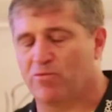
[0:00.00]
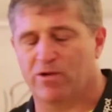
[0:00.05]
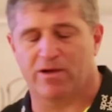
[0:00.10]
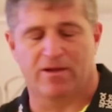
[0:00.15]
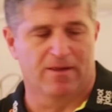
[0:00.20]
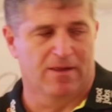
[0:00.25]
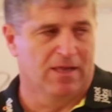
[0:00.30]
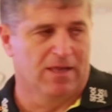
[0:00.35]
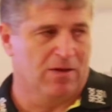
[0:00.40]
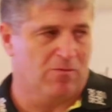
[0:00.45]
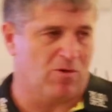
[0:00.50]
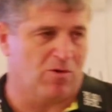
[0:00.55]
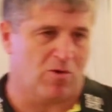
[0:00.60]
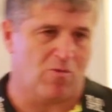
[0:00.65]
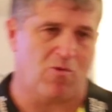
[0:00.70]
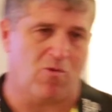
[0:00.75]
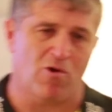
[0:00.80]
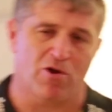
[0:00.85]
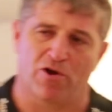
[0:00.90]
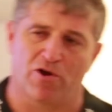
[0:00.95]
and we're, we're
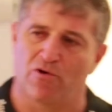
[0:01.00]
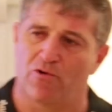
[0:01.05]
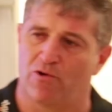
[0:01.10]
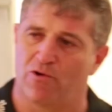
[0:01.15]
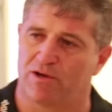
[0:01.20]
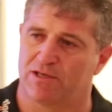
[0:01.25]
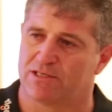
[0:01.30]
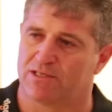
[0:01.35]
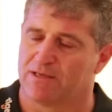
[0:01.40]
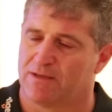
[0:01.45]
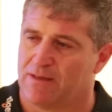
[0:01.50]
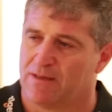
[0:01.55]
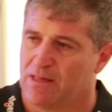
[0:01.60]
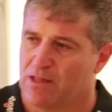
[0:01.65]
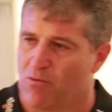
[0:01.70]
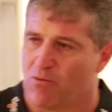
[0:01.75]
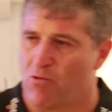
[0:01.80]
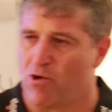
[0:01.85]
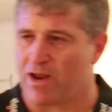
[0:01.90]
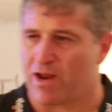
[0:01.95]
quite annoyed, is
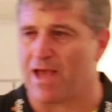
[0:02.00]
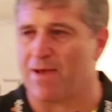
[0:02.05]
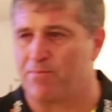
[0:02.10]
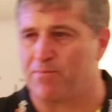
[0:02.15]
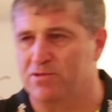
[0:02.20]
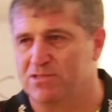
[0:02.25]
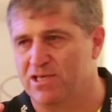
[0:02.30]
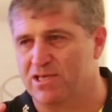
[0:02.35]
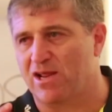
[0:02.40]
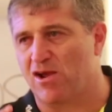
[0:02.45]
what happens